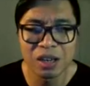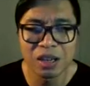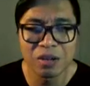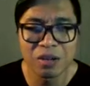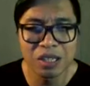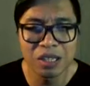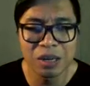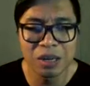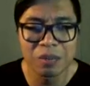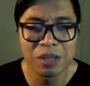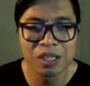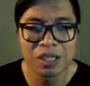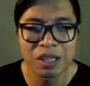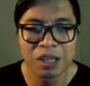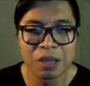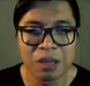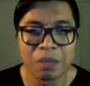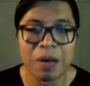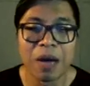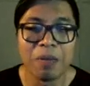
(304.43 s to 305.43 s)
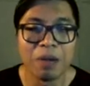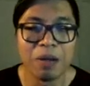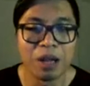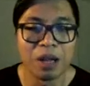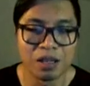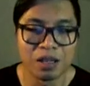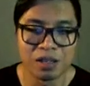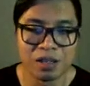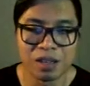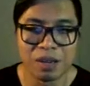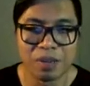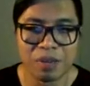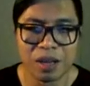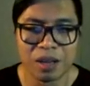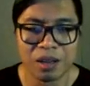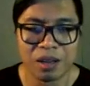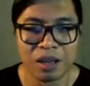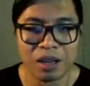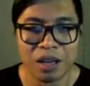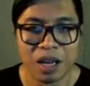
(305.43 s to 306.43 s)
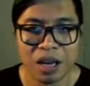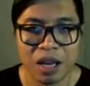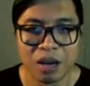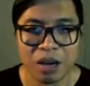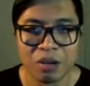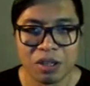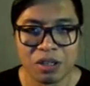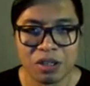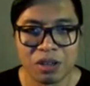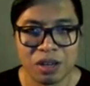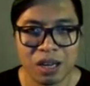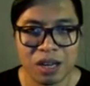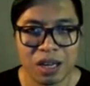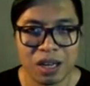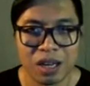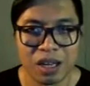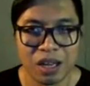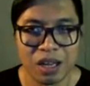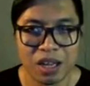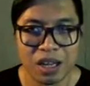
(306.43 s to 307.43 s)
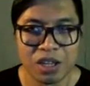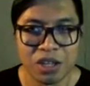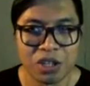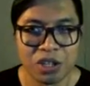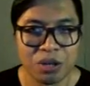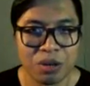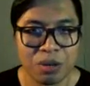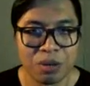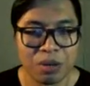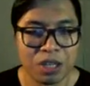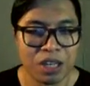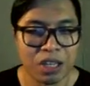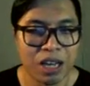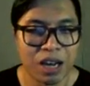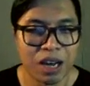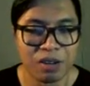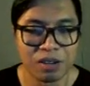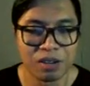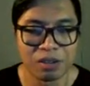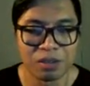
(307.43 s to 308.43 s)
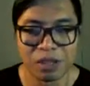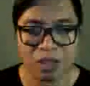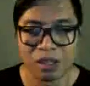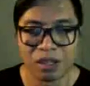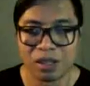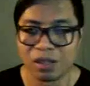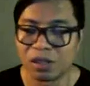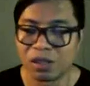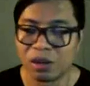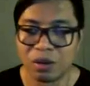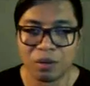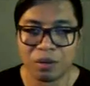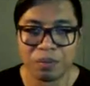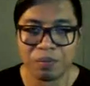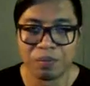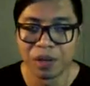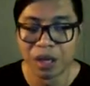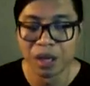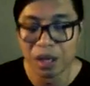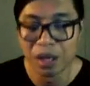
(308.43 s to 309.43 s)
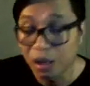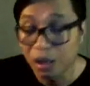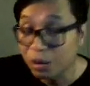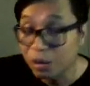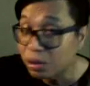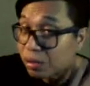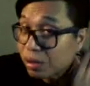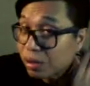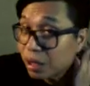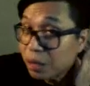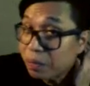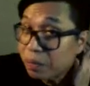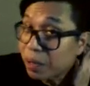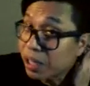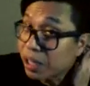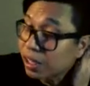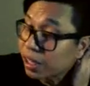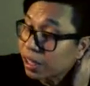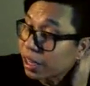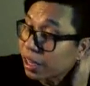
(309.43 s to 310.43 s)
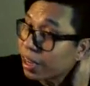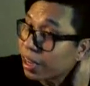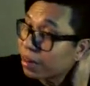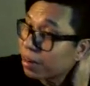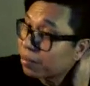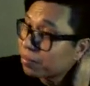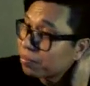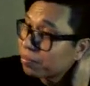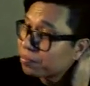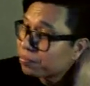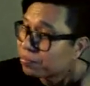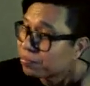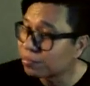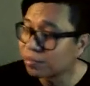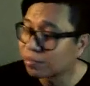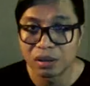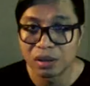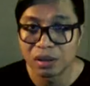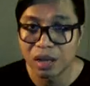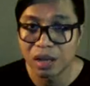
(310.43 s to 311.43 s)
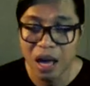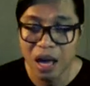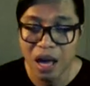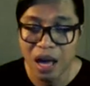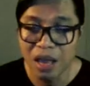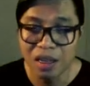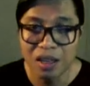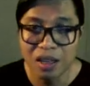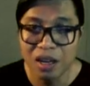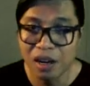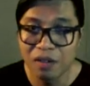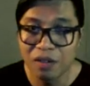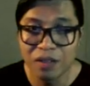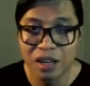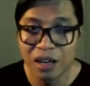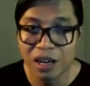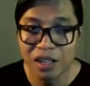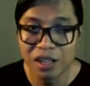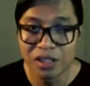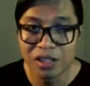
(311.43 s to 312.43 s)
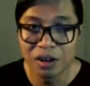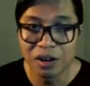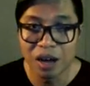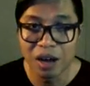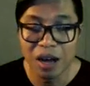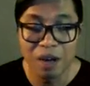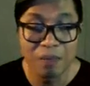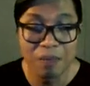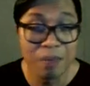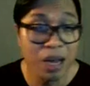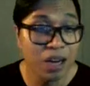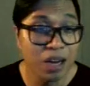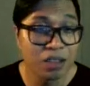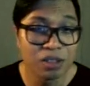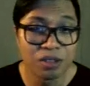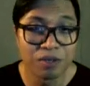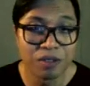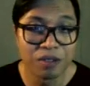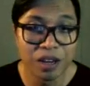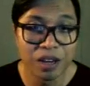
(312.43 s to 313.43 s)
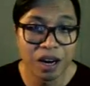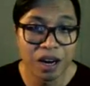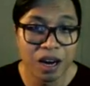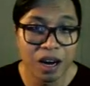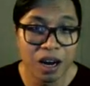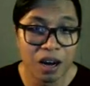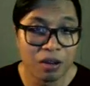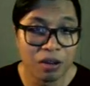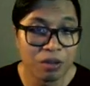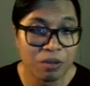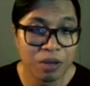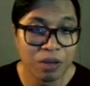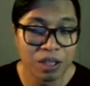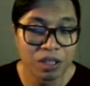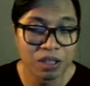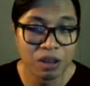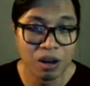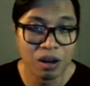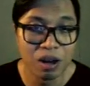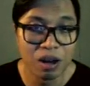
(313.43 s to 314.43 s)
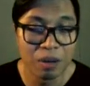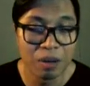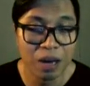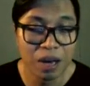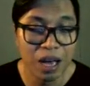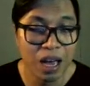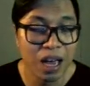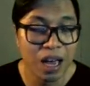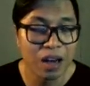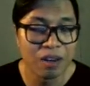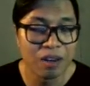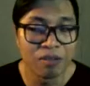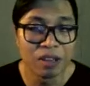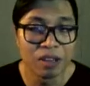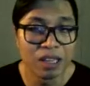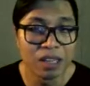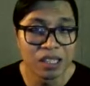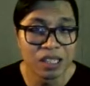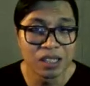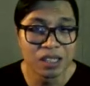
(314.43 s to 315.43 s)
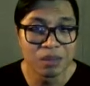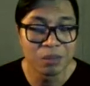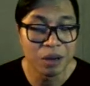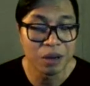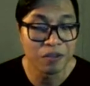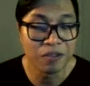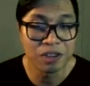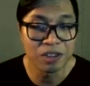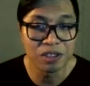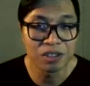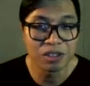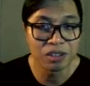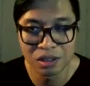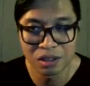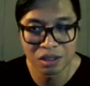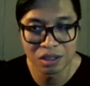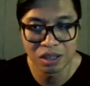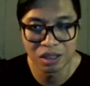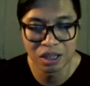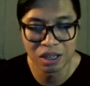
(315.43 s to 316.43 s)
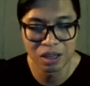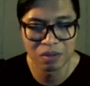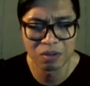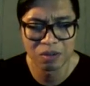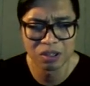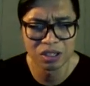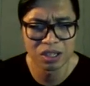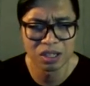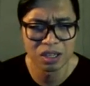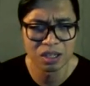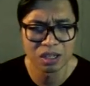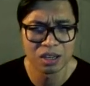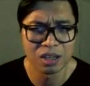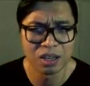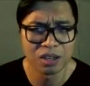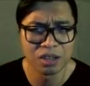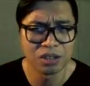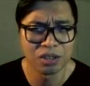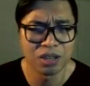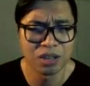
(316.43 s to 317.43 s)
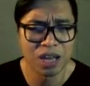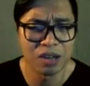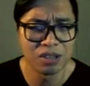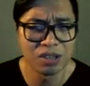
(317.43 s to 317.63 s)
like basically the Bible at the time, and I was only like in like issue number 10 or something like that. So it was really basic. And at the end of the day, though, I managed to figure out how to make a song. I mean, I had a release. My first release, it was in the year 2000,